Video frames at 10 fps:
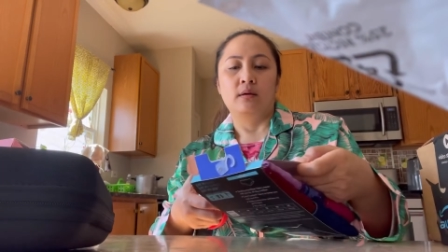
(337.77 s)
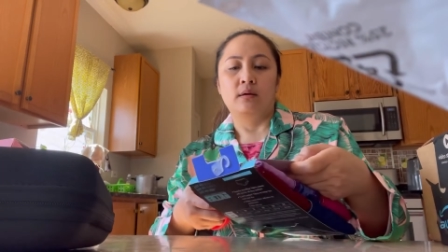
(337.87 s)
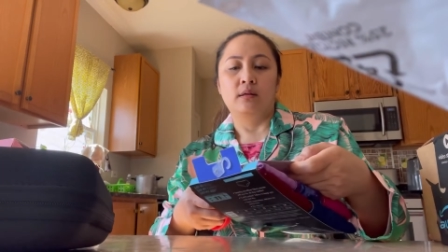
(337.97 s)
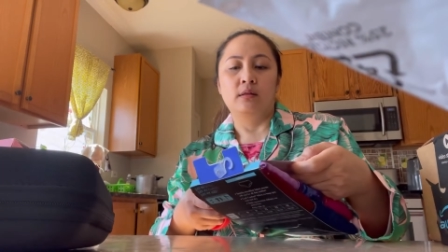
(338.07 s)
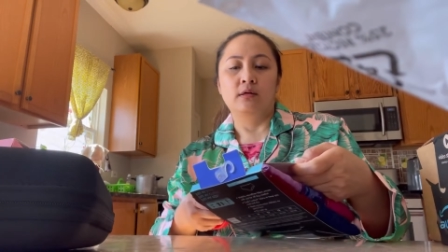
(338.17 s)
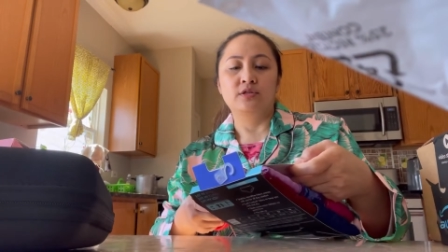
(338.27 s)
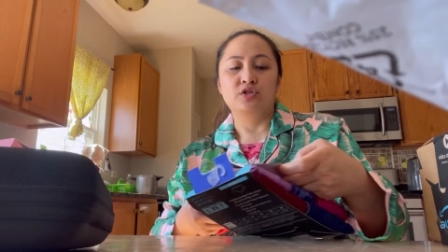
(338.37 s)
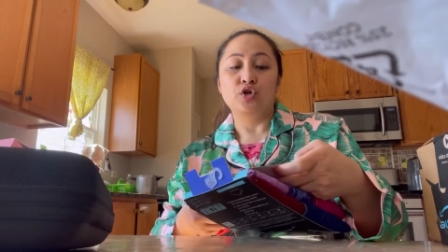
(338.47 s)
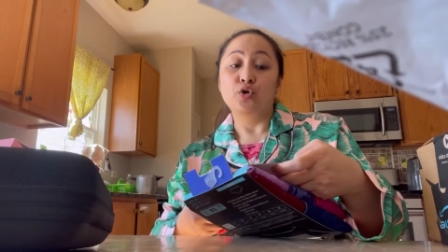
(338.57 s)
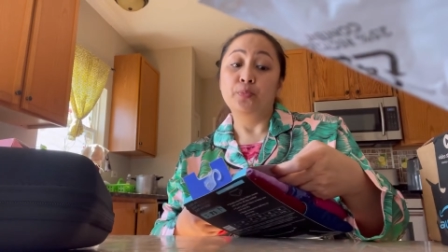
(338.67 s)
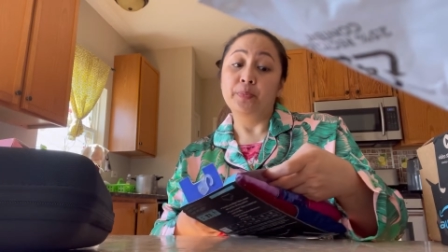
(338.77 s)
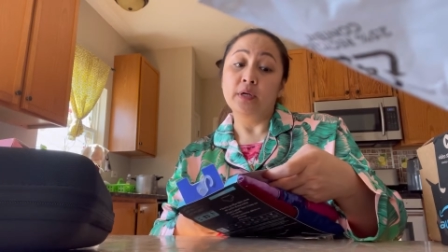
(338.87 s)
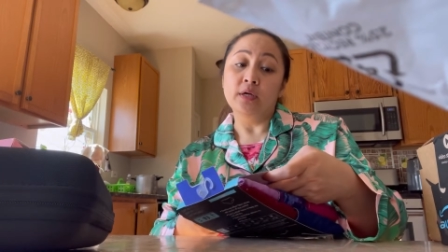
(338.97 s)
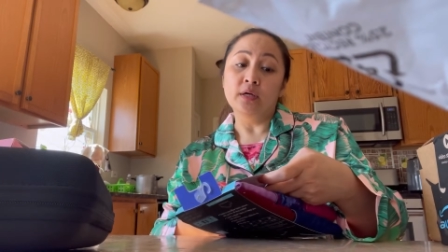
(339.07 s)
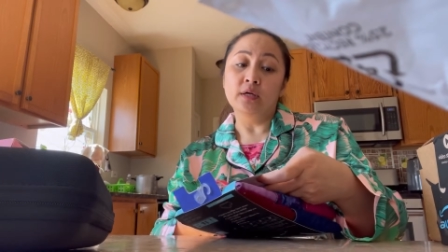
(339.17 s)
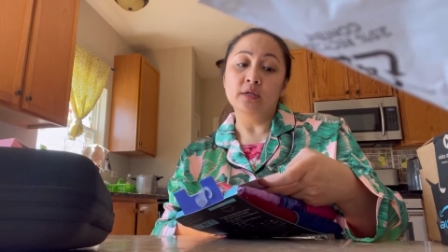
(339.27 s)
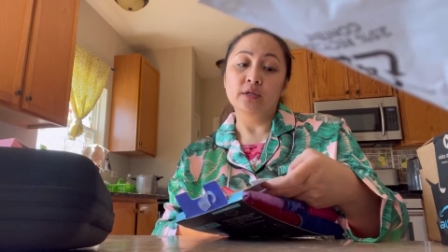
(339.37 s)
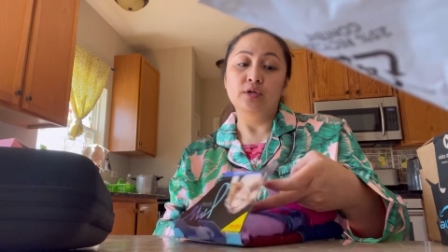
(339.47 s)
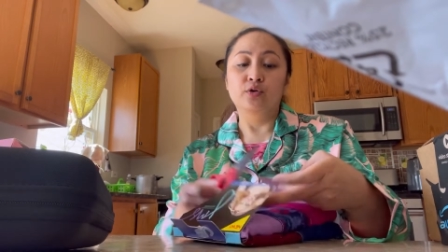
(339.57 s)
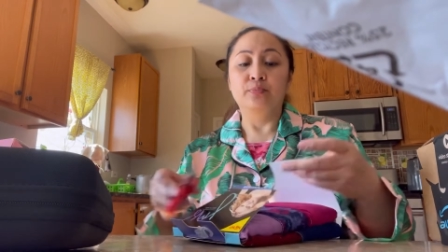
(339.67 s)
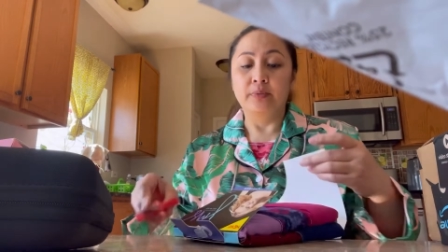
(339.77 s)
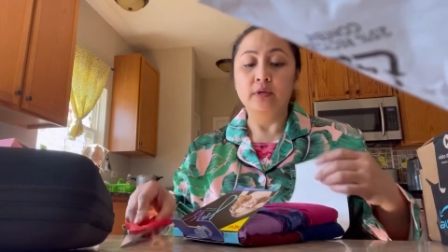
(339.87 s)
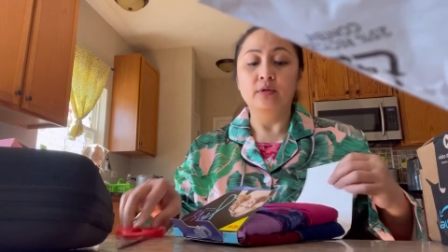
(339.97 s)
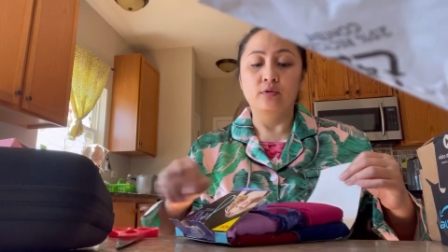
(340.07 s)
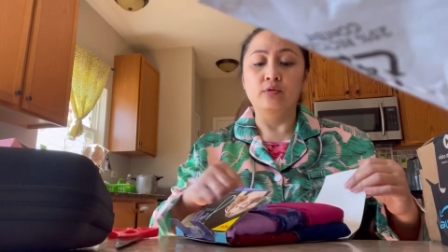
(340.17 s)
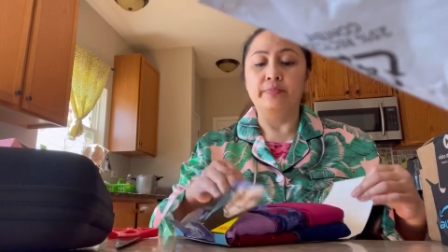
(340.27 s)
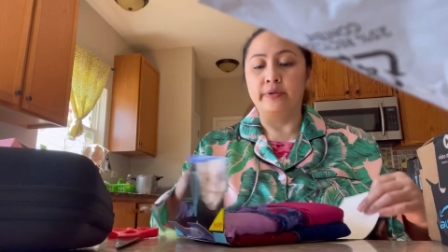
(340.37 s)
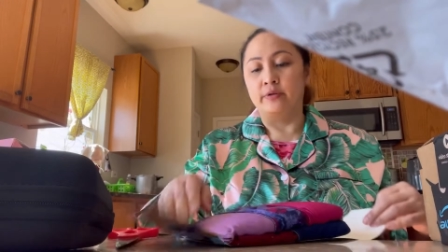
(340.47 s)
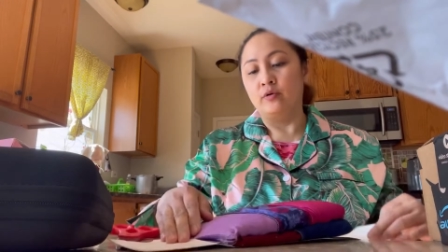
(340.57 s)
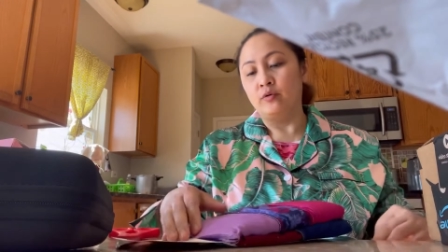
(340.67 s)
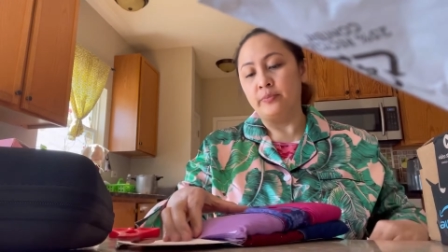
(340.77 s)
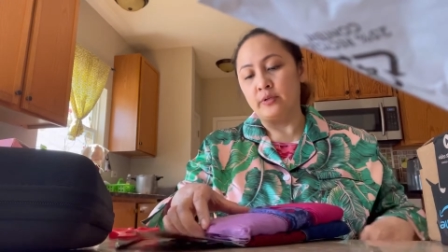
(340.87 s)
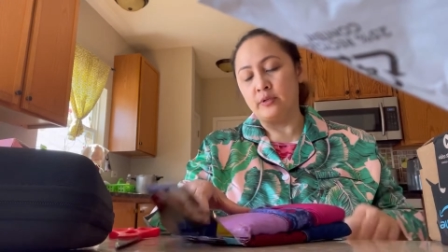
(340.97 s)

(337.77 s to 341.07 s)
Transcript: Let's open, open, open, open.